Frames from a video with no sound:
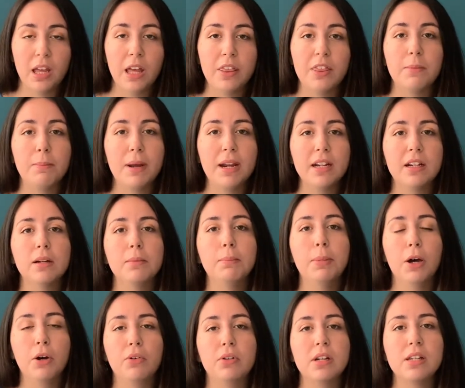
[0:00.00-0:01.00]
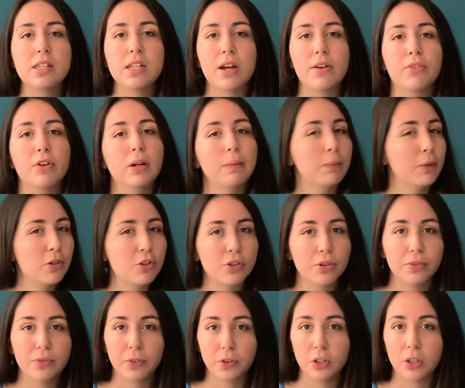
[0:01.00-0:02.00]
The main components of commercial
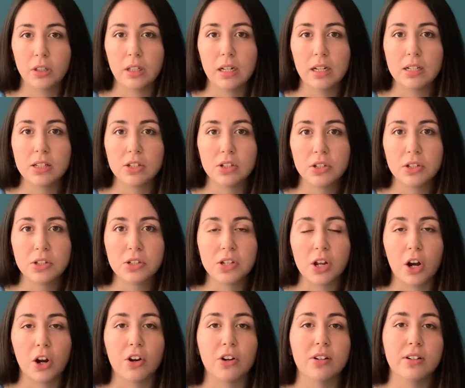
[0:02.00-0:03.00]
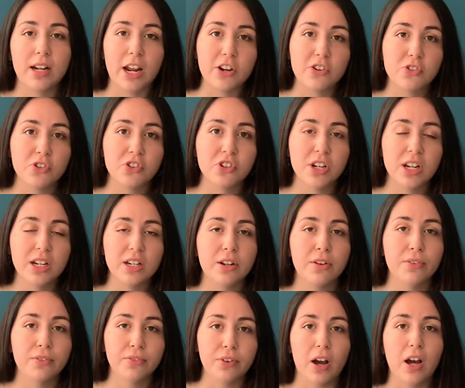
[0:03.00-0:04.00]
fertilizers are nitrogen,
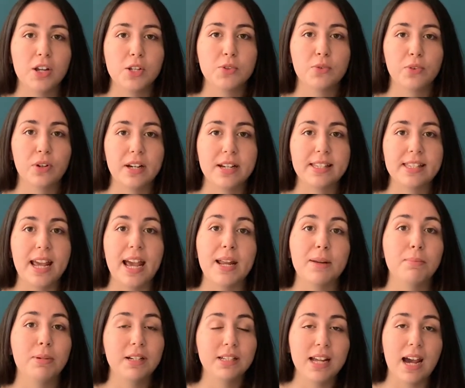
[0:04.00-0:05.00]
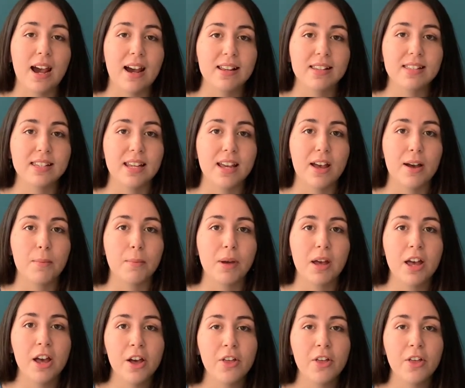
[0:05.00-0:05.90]
phosphorus, and potassium,